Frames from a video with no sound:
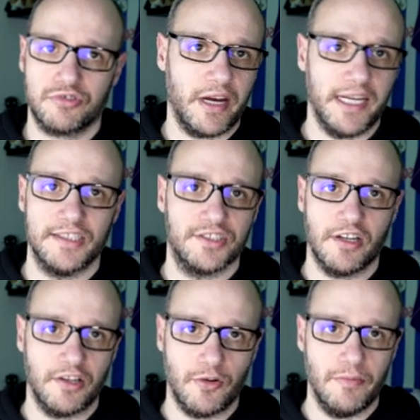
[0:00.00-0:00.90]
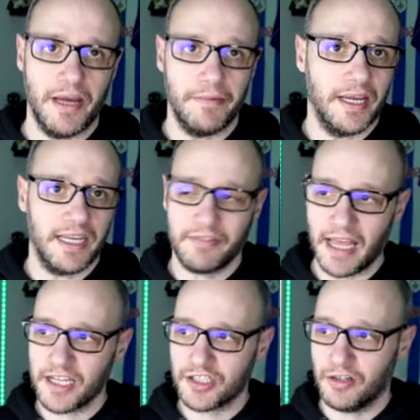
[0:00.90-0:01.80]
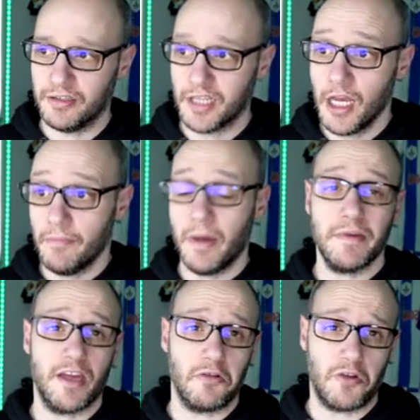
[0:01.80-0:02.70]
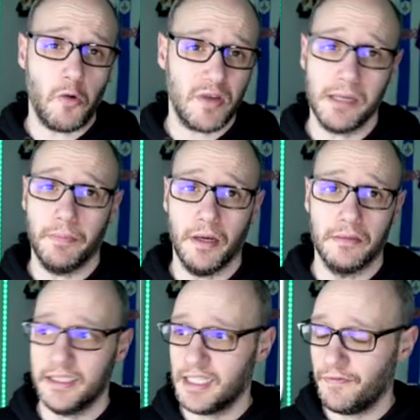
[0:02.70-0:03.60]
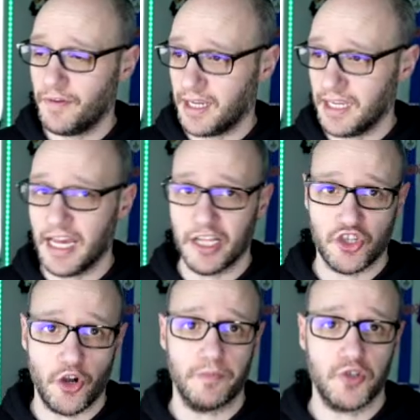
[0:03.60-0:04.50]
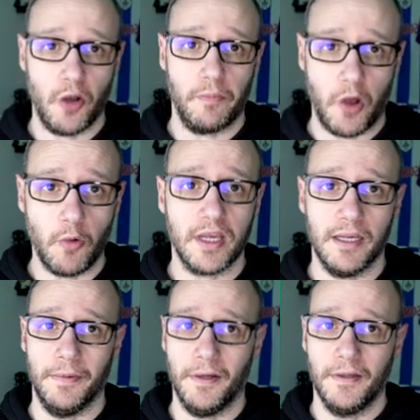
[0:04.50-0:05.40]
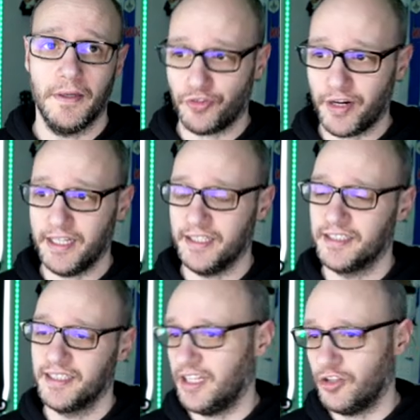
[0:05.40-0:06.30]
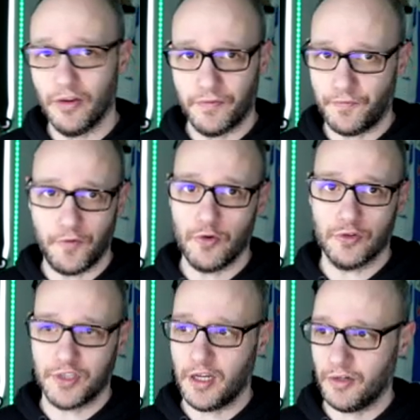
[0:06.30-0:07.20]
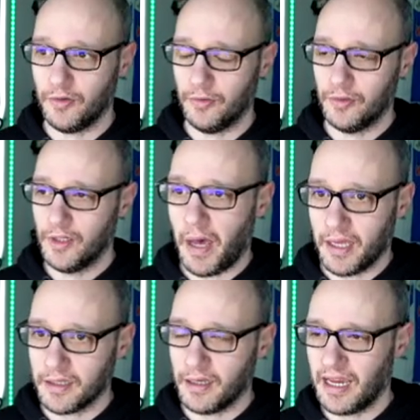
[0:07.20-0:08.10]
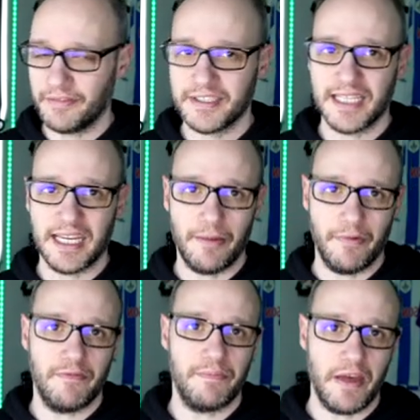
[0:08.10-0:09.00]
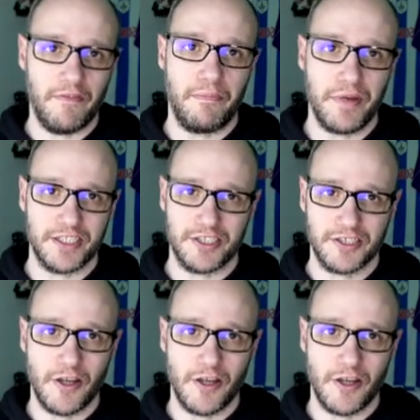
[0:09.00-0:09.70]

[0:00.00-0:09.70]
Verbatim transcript: training cycle, maybe, and give that a chance. Maybe go goalkeeper and see if I can get top, top goalkeeper trained and do a full cycle. But I have to take it with a bit of a pinch of